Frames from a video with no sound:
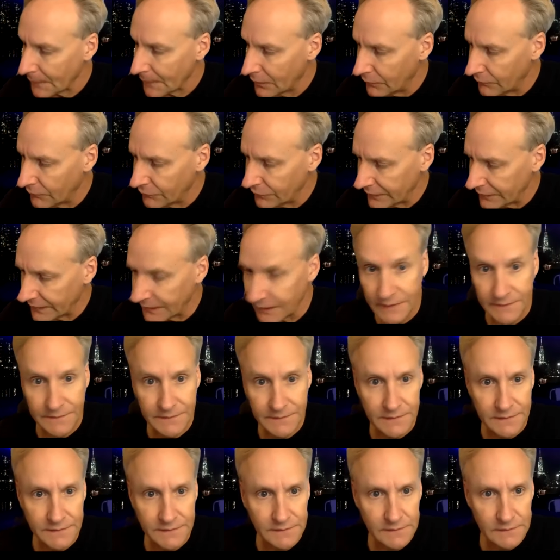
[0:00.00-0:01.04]
Hopefully I can get
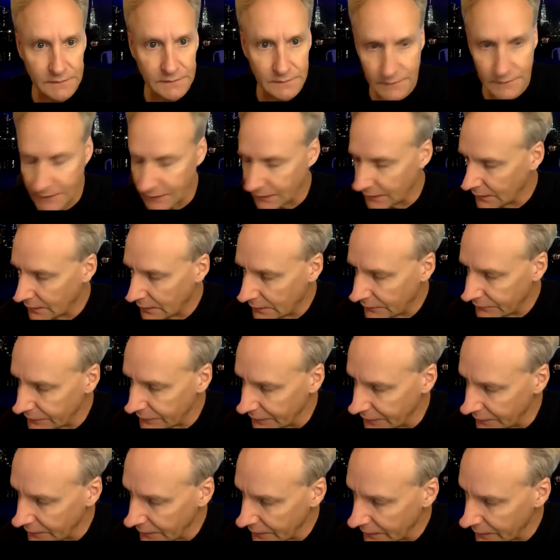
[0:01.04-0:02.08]
this thing off of
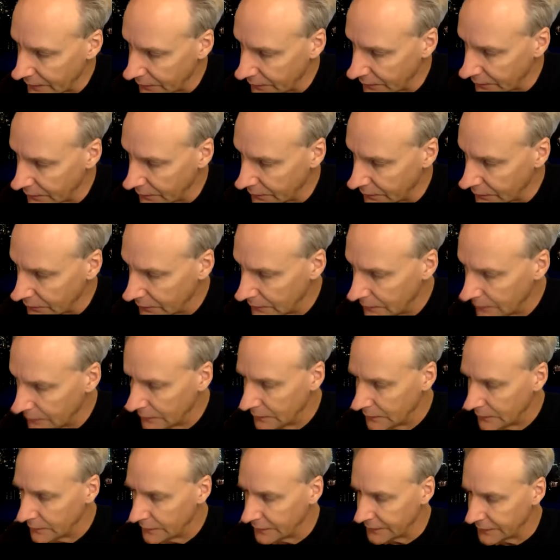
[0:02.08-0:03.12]
here. I don't know.
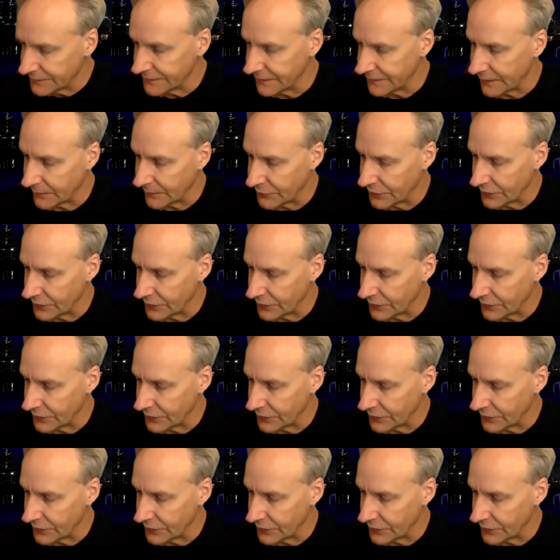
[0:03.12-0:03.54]
Let's see.